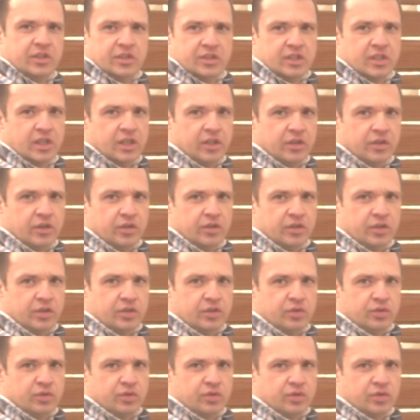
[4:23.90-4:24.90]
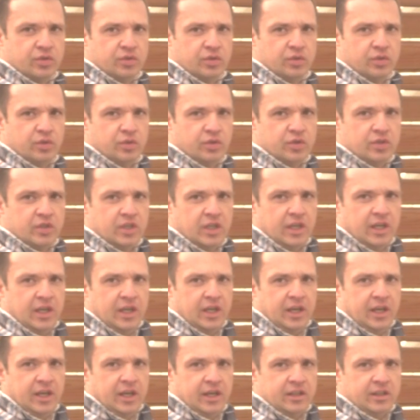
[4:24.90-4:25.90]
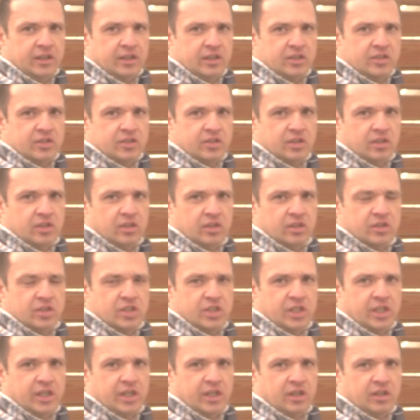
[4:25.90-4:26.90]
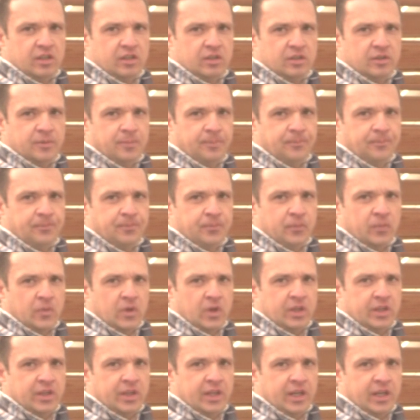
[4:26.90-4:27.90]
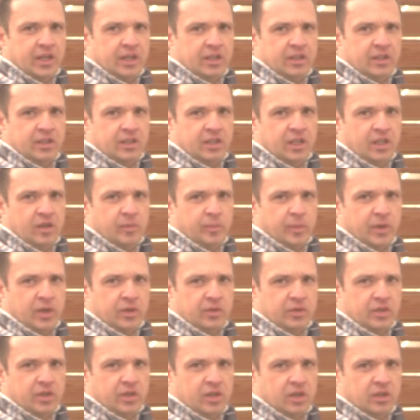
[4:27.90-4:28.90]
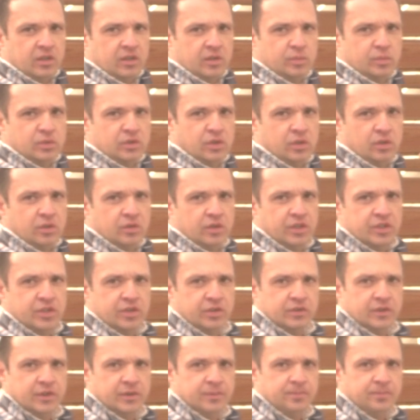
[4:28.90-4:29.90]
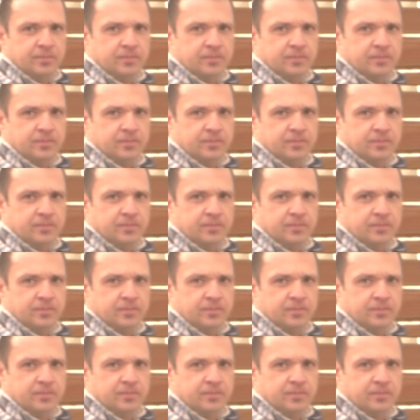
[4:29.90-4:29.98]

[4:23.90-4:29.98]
these 1032 screws and this uh, channel that came mounted on the blower originally.